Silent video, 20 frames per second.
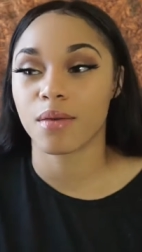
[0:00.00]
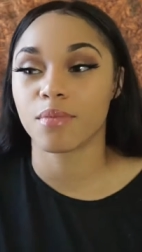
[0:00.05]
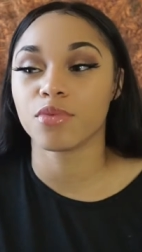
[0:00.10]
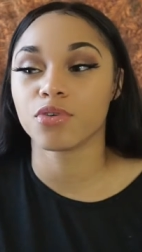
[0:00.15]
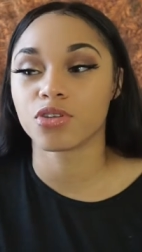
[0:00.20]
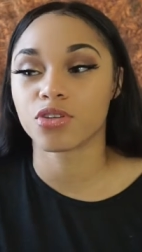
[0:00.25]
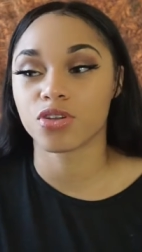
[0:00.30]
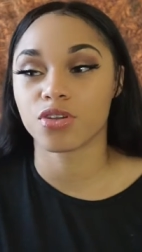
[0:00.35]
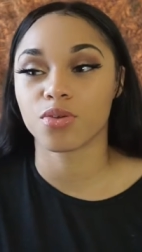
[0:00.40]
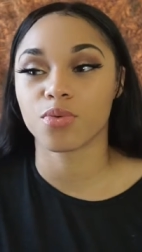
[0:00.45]

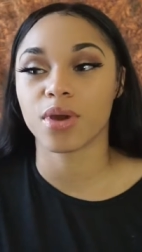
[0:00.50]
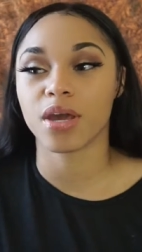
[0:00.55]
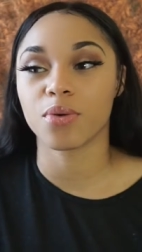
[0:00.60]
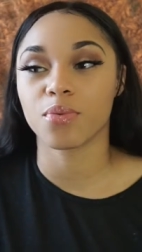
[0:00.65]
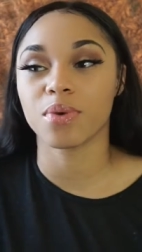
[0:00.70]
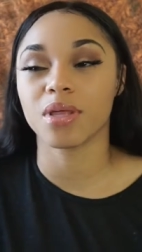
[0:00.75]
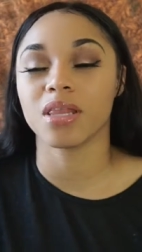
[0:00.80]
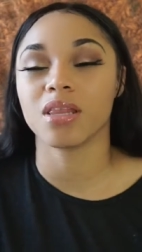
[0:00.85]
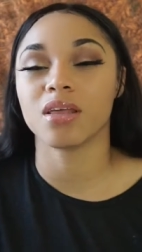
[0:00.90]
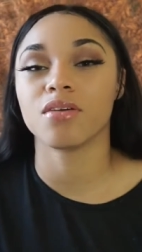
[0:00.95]
I'm used to the
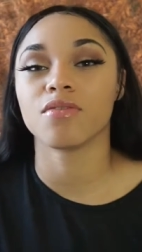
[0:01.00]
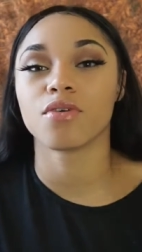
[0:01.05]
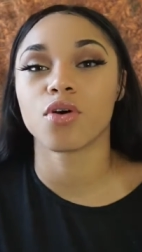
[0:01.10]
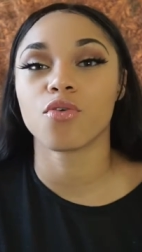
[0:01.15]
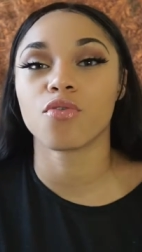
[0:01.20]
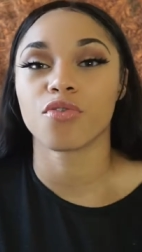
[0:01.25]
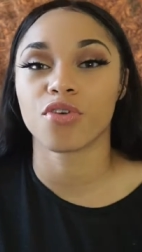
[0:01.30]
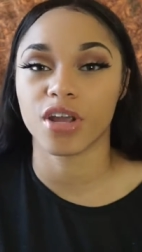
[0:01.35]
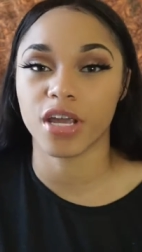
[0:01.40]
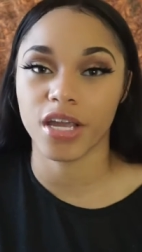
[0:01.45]
way we live
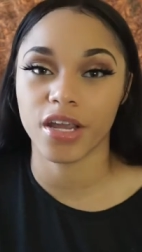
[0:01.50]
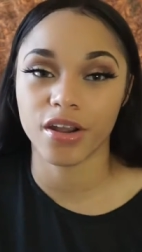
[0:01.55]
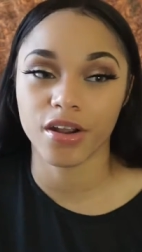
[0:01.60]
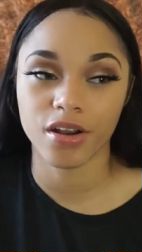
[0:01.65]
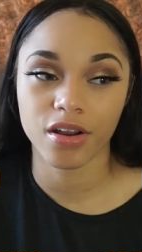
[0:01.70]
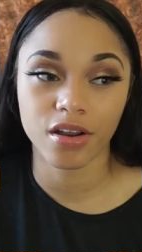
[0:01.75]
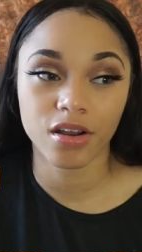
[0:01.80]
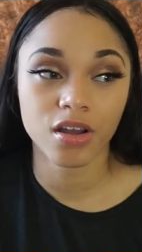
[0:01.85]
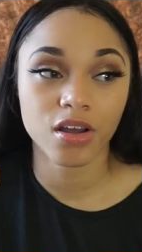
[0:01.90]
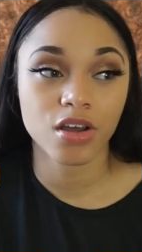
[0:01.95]
over
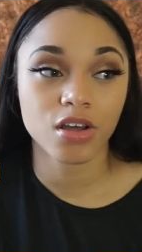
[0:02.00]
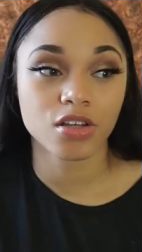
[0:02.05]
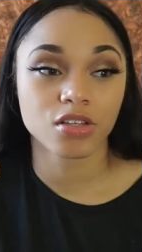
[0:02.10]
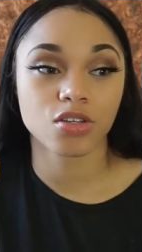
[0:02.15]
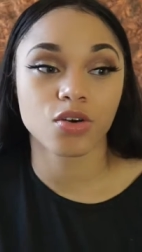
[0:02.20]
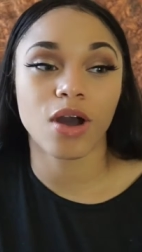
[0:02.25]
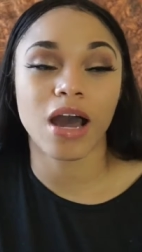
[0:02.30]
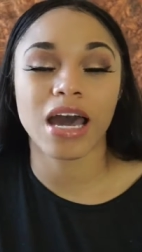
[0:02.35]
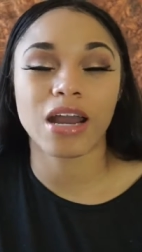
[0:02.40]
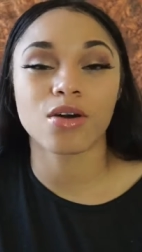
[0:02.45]
here.
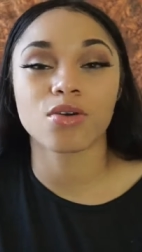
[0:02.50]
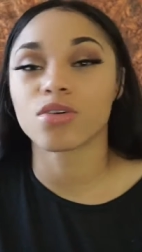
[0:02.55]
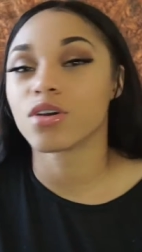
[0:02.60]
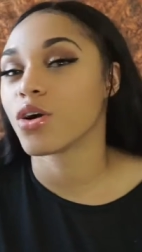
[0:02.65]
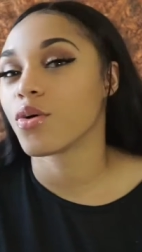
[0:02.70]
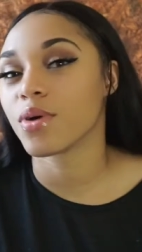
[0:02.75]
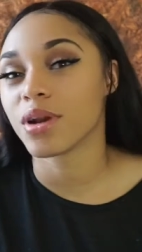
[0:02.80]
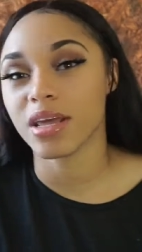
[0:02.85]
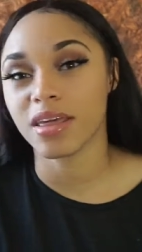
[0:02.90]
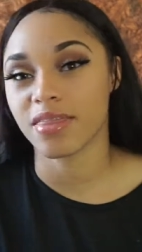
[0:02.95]
So I don't
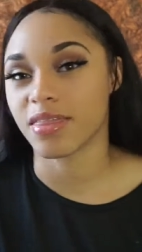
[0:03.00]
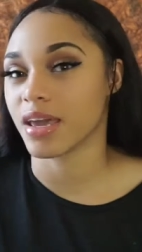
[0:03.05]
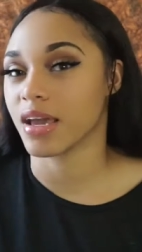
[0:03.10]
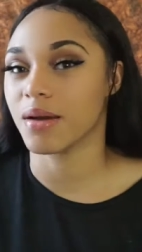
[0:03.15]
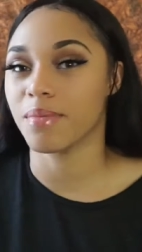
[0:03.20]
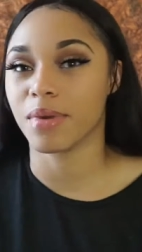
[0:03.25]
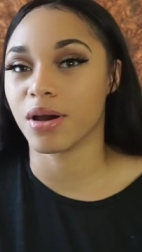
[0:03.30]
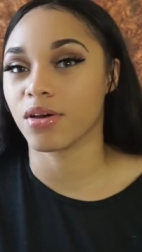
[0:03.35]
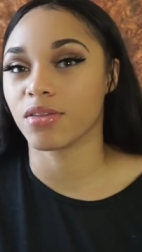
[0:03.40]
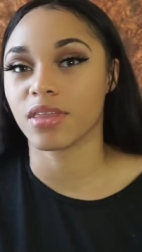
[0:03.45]
know
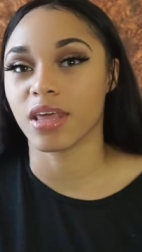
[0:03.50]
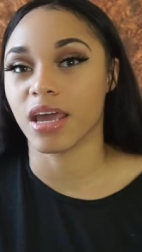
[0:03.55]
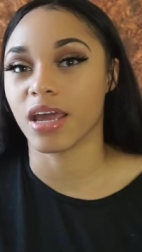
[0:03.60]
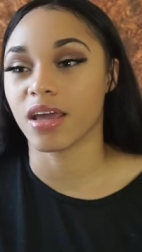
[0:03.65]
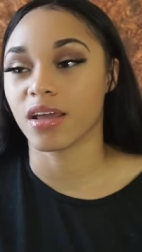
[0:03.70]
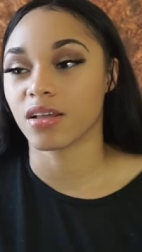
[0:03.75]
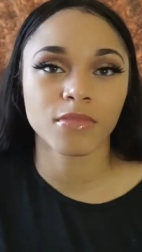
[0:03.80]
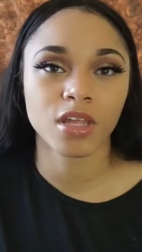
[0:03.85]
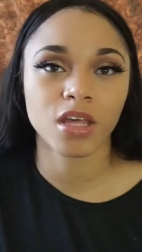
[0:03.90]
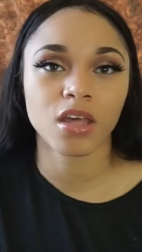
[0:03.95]
anything about
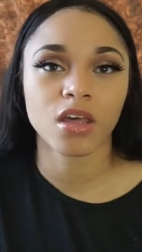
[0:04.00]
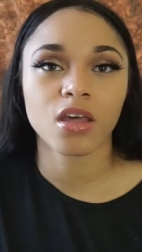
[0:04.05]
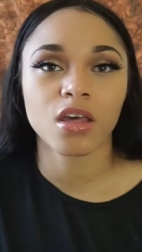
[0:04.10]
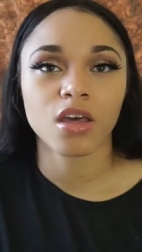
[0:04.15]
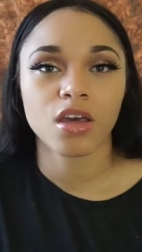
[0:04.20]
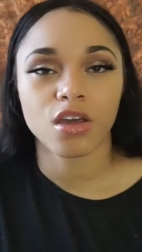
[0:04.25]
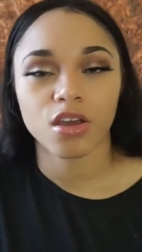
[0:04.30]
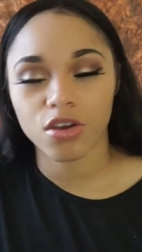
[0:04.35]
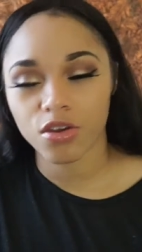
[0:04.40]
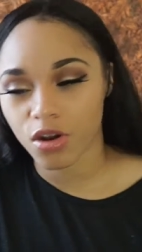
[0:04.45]
that.
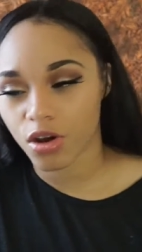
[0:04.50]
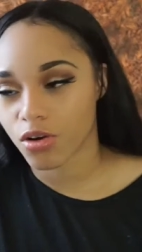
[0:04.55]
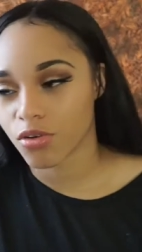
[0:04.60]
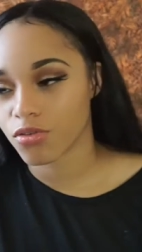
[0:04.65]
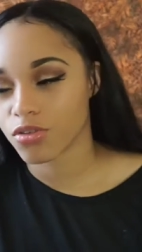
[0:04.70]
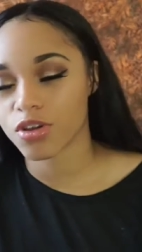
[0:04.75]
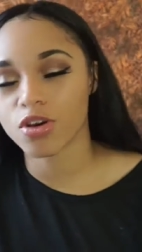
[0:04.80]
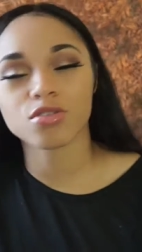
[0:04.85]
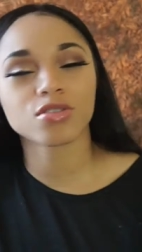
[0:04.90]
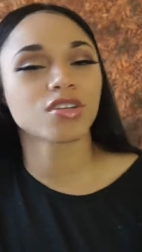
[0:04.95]
You
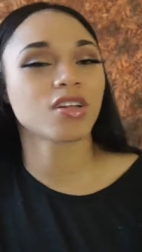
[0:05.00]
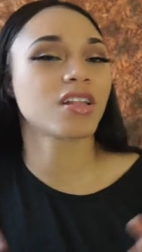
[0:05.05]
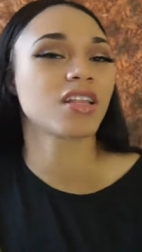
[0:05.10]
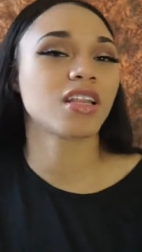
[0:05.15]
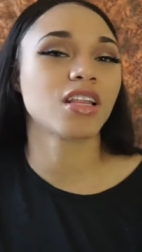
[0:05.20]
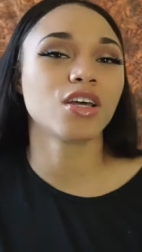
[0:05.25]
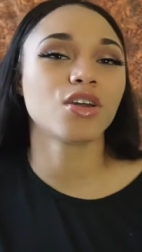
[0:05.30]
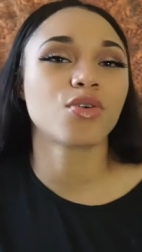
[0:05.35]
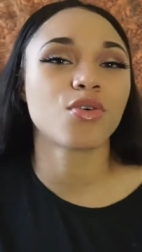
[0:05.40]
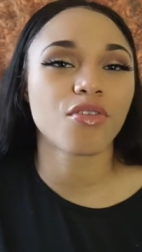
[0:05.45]
know, those
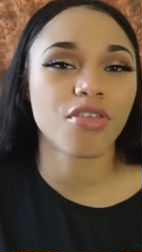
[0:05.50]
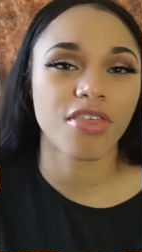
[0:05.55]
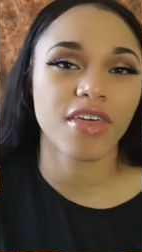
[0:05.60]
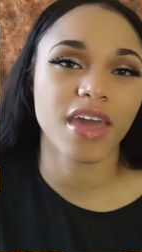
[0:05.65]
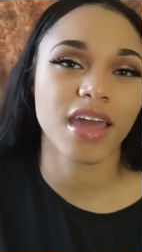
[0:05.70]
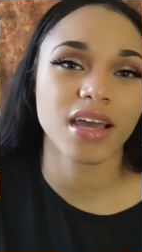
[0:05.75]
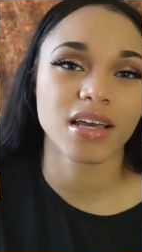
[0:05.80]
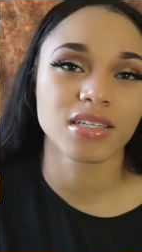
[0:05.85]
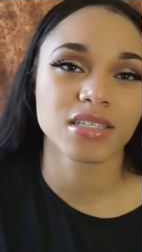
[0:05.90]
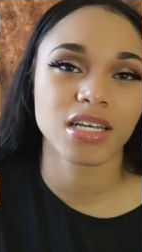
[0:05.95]
are the little
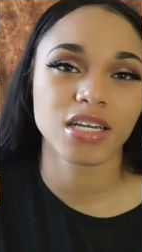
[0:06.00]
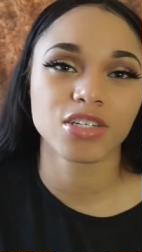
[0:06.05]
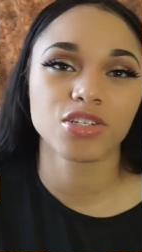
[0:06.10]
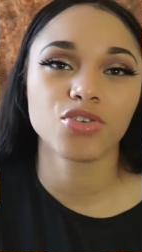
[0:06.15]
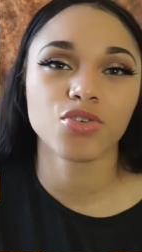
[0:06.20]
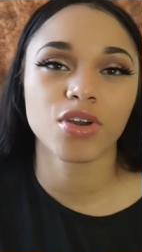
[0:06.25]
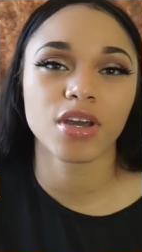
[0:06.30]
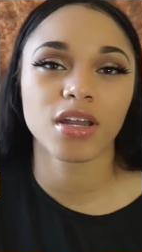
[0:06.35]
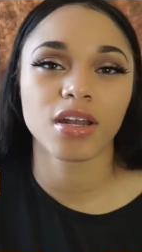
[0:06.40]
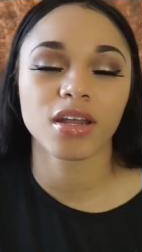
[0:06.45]
things
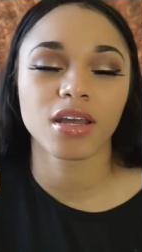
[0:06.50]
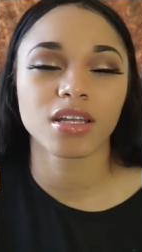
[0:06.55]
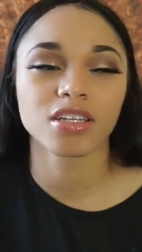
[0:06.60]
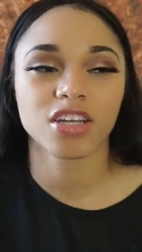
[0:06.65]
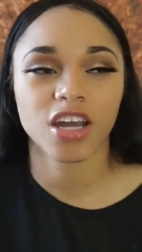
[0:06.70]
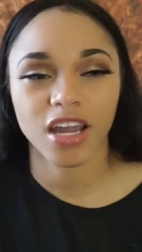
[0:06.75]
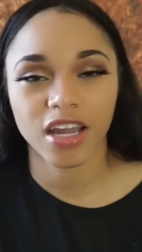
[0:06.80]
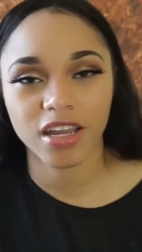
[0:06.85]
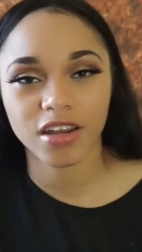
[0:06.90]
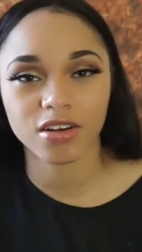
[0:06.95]
that you could
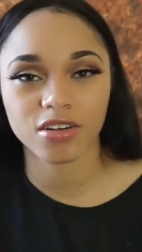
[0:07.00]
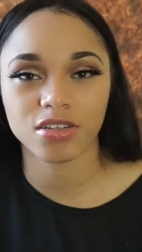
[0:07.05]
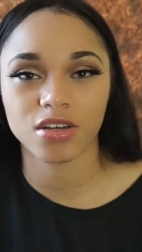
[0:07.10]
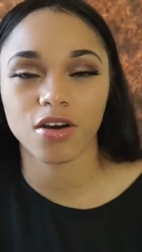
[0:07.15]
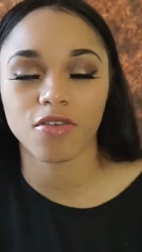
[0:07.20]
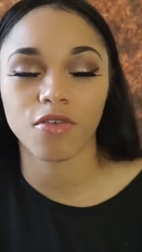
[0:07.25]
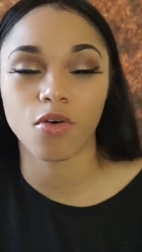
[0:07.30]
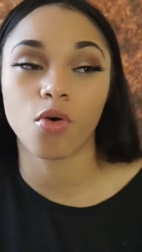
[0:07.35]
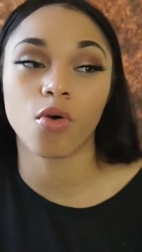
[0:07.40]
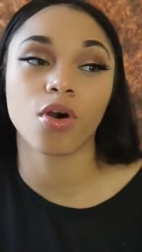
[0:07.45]
check
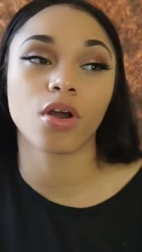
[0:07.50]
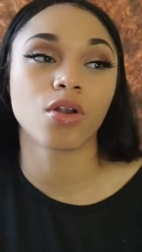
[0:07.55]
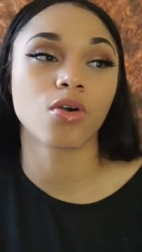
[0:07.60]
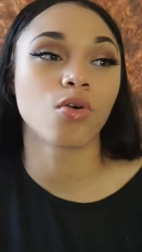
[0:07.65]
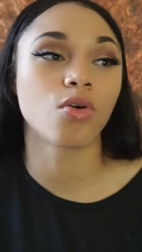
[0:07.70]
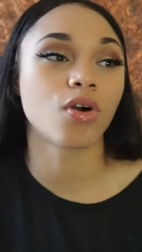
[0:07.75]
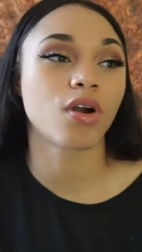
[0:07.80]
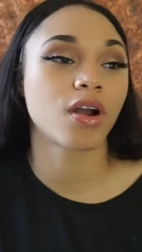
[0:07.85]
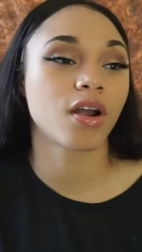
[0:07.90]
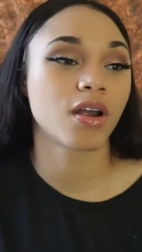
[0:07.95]
yourself on.
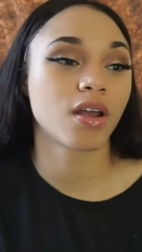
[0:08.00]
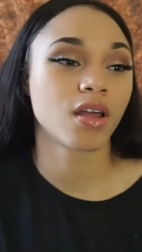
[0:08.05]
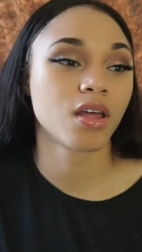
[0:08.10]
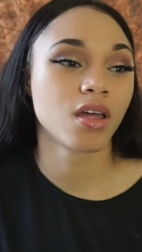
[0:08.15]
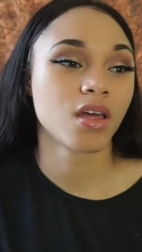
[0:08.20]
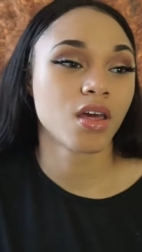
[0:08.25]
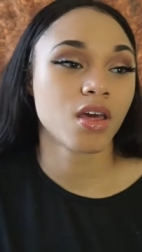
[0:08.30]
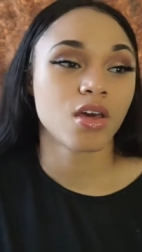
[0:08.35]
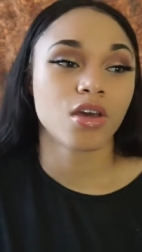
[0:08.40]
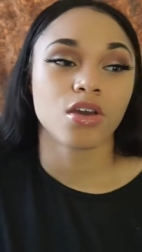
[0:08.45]
Or,
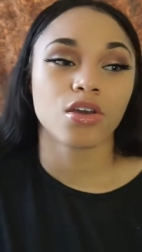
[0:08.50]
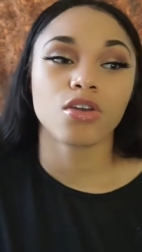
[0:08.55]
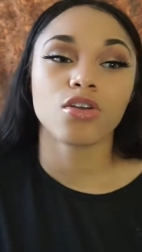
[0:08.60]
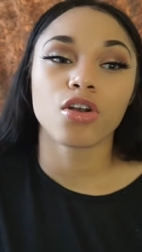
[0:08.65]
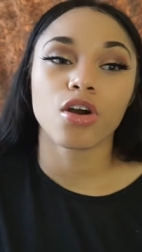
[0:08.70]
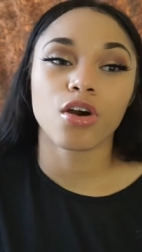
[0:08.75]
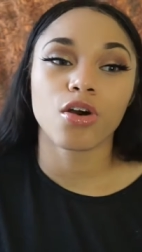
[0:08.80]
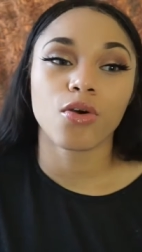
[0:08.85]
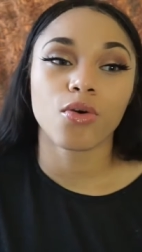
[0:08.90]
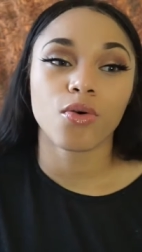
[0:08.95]

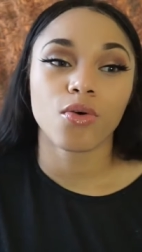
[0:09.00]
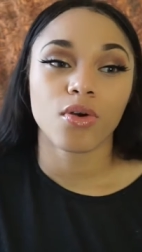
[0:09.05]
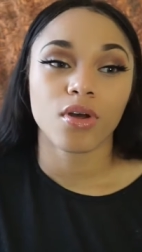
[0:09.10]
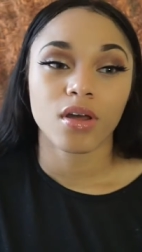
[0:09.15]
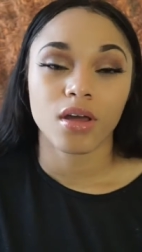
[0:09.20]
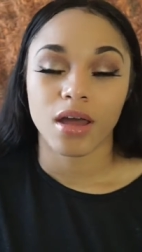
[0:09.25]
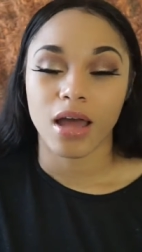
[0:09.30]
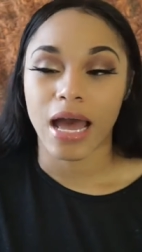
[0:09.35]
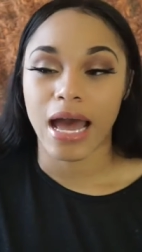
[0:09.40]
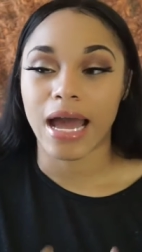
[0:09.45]
you know,
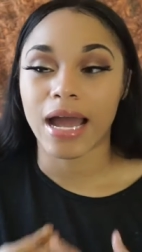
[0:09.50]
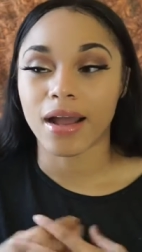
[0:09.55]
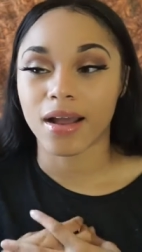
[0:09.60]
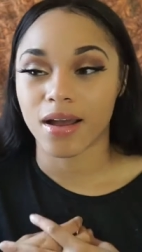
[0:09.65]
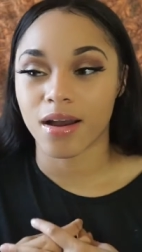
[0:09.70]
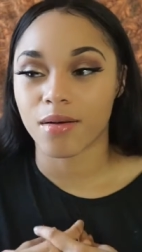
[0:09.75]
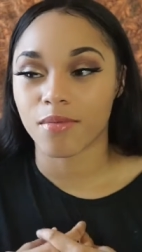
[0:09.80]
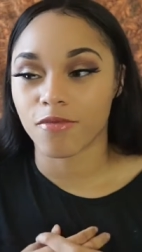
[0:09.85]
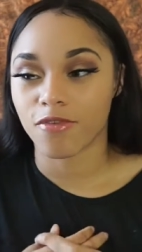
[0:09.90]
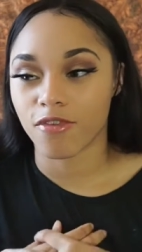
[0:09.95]
I
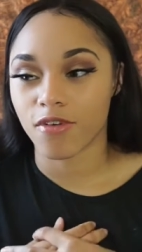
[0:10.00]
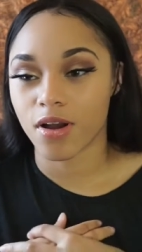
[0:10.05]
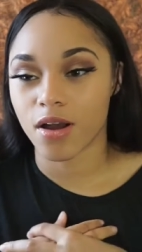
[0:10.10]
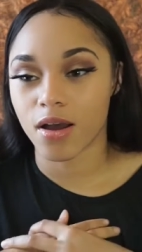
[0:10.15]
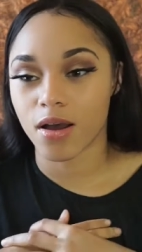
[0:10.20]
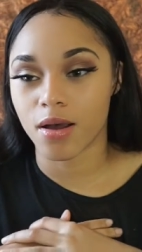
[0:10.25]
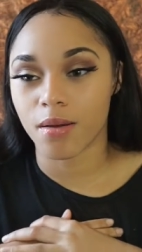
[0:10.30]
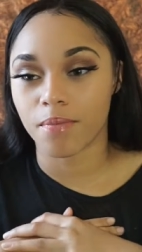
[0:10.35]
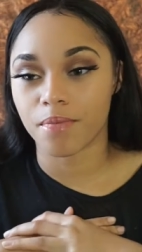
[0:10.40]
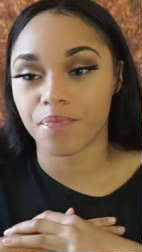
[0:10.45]
come
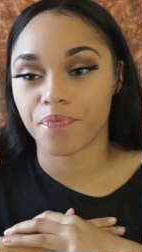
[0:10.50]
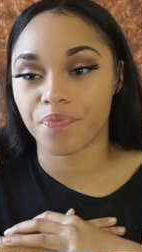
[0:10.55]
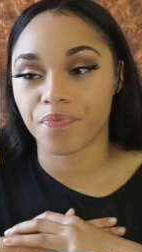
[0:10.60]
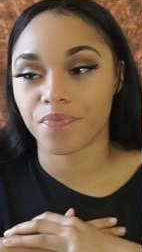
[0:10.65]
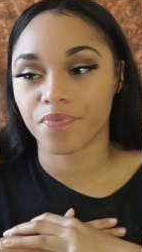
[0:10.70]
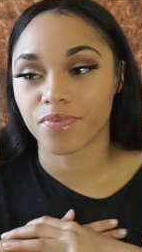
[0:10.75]
from